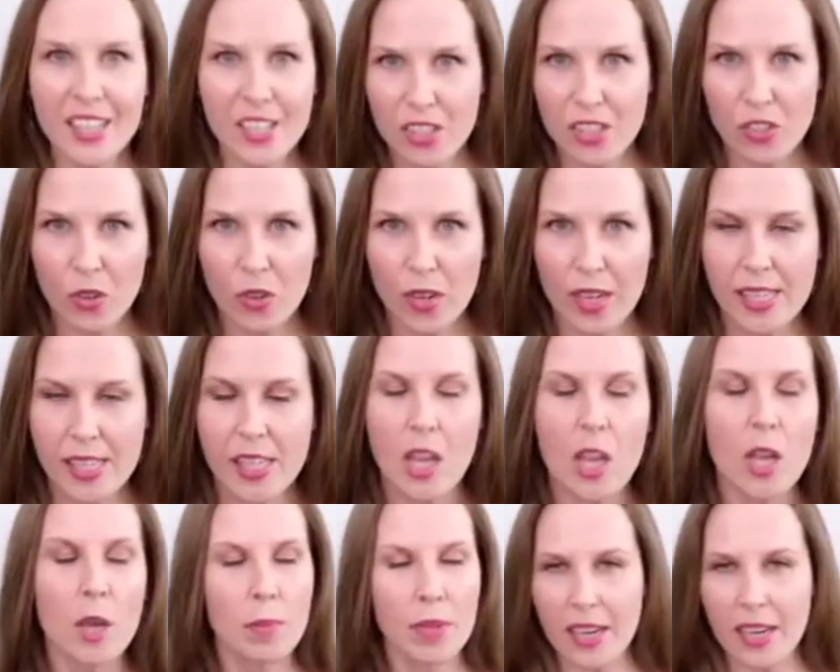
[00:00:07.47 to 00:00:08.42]
students
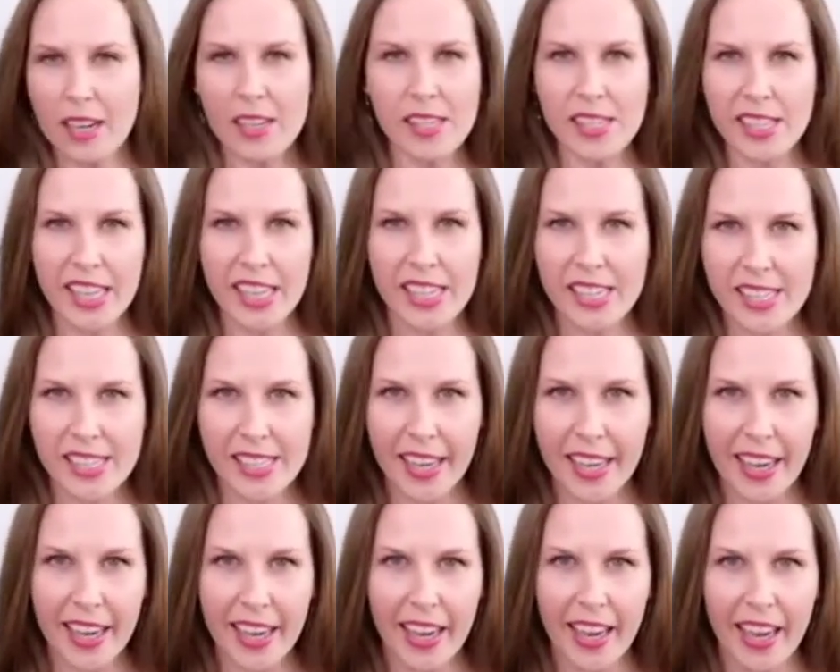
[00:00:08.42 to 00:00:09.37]
because they
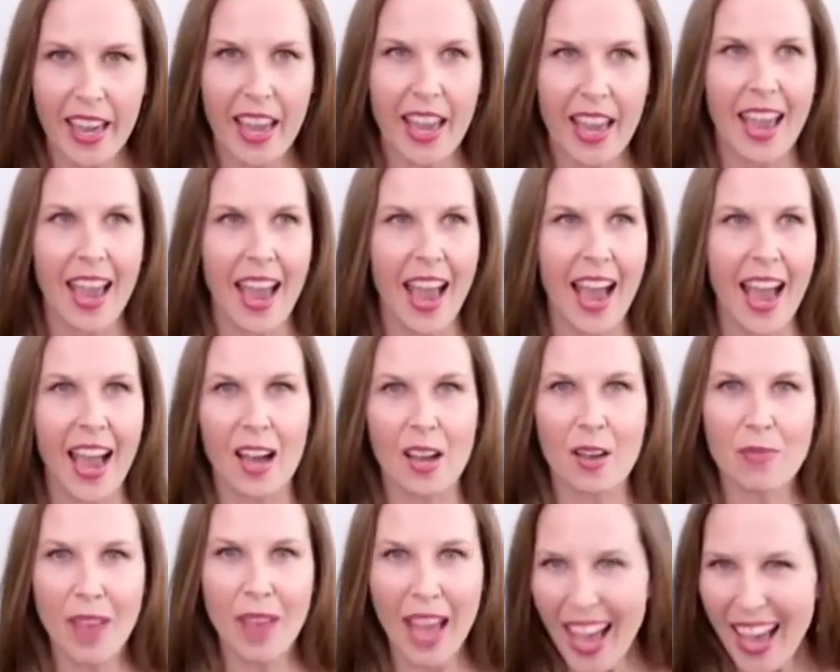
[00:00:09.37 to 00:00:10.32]
see have
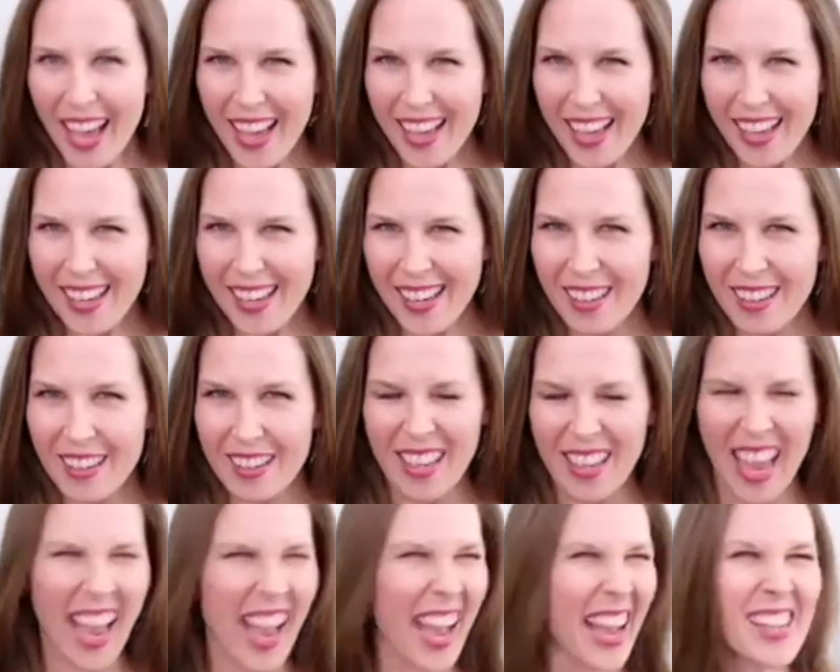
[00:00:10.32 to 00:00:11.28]
had,
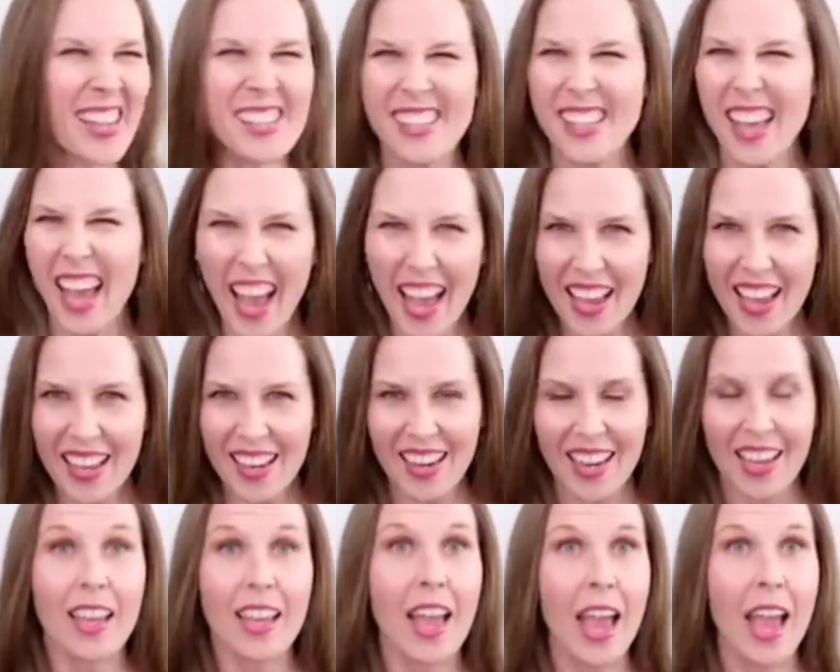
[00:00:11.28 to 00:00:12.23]
has
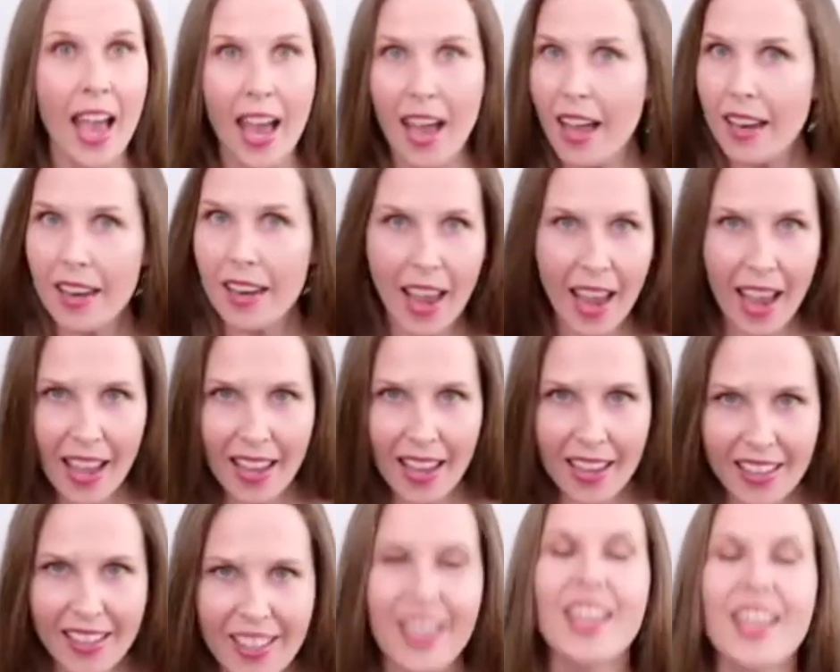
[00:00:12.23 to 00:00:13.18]
had,
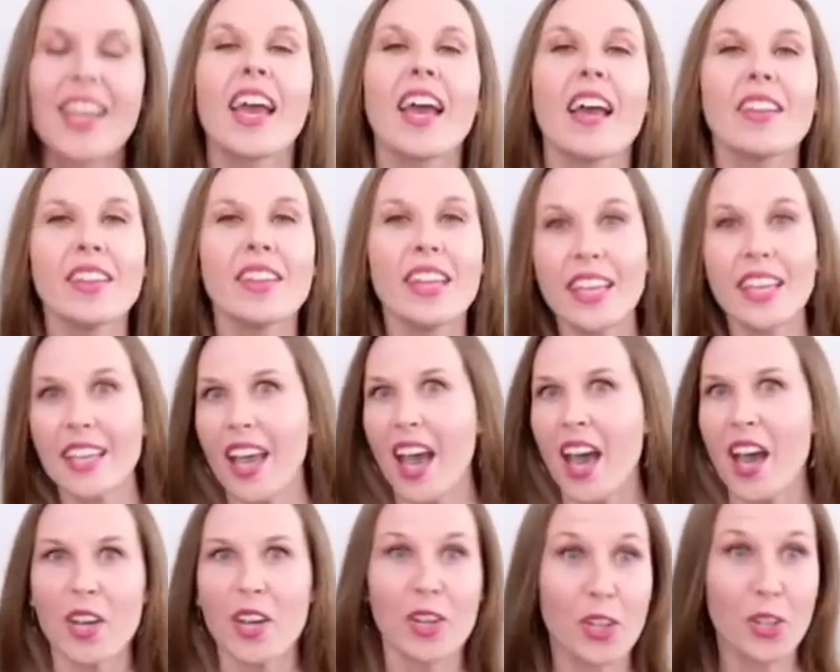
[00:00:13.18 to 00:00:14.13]
and they
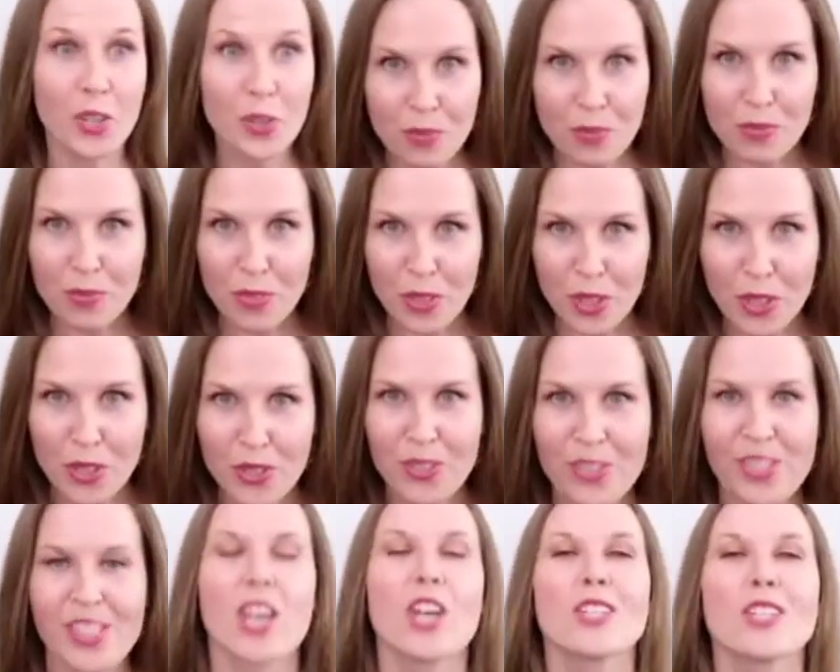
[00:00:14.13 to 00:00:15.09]
get
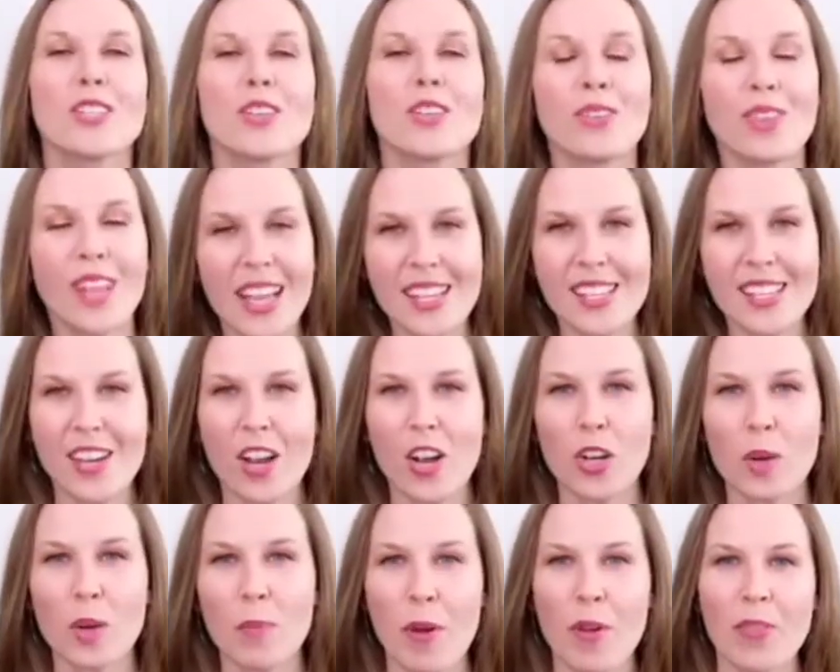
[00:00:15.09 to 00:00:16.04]
confused. So let's talk
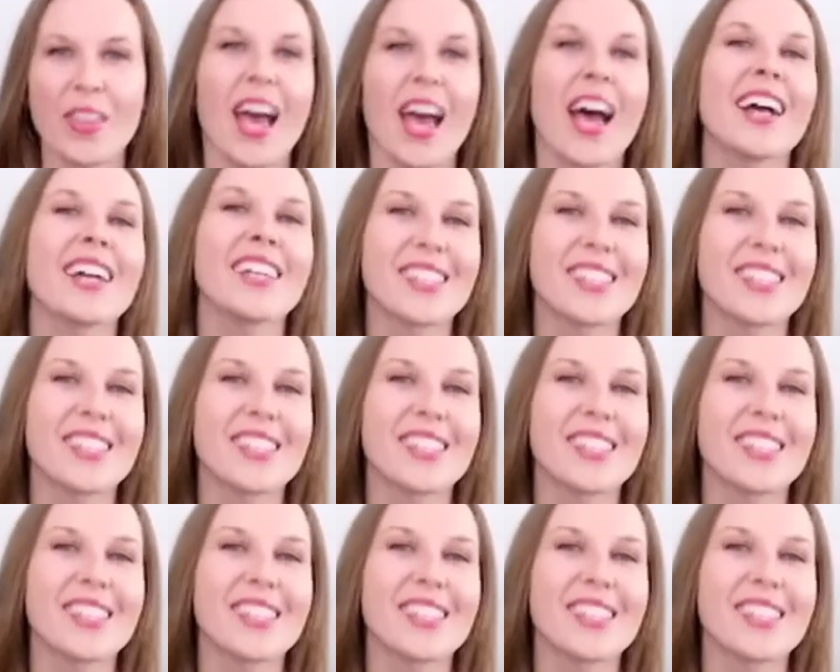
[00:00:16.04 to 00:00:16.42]
about that